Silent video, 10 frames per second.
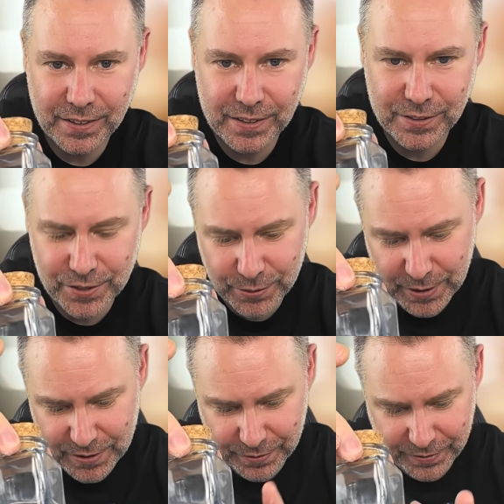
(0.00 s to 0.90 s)
there's the
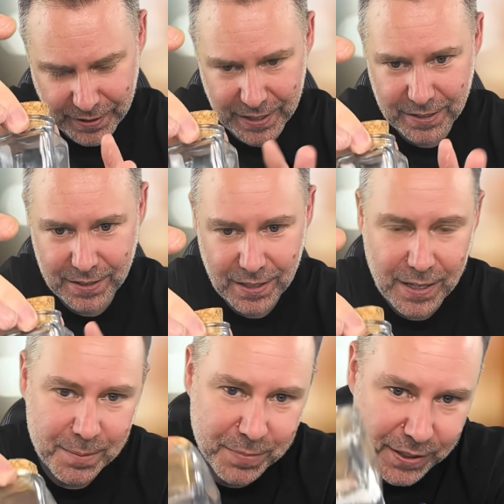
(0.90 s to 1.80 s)
rest of Fred.
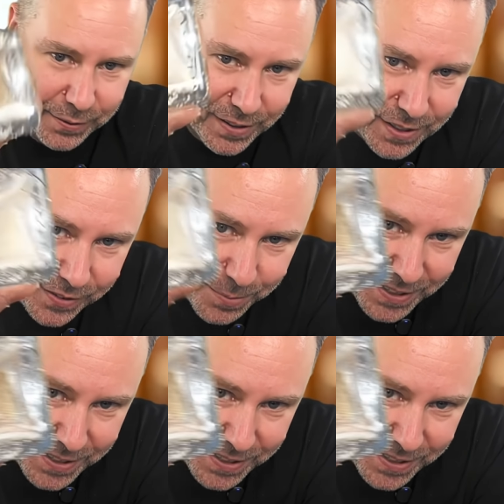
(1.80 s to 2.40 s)
But the rest of them